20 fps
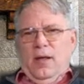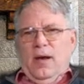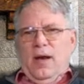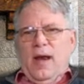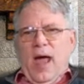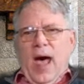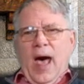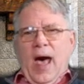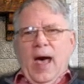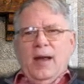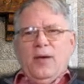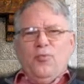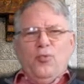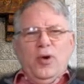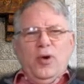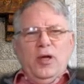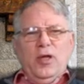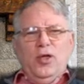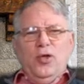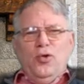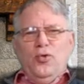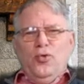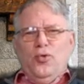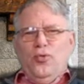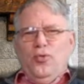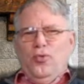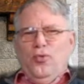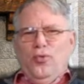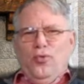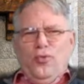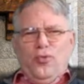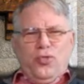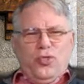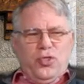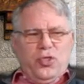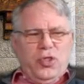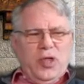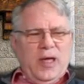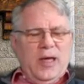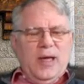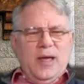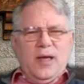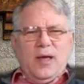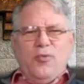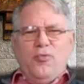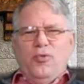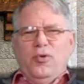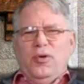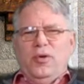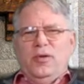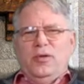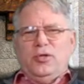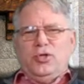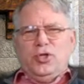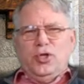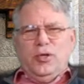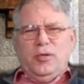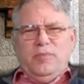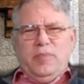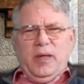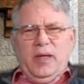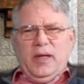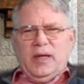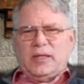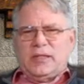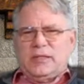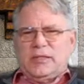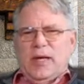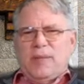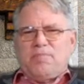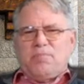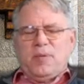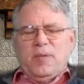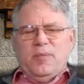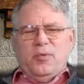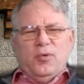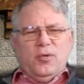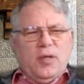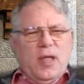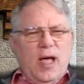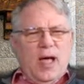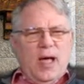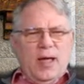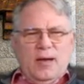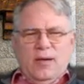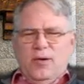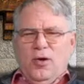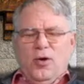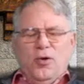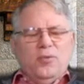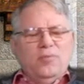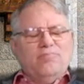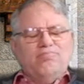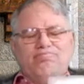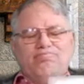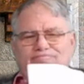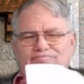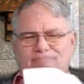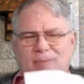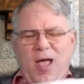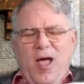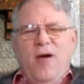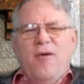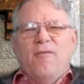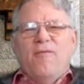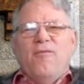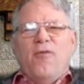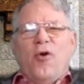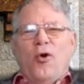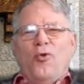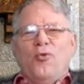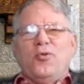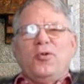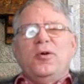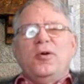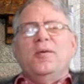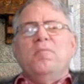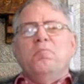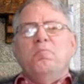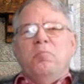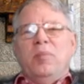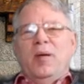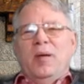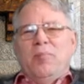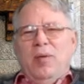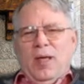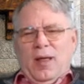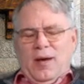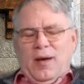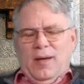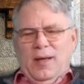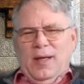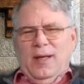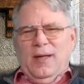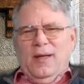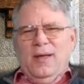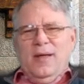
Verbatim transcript: Not what you think would should be acceptable, not no vote biblically.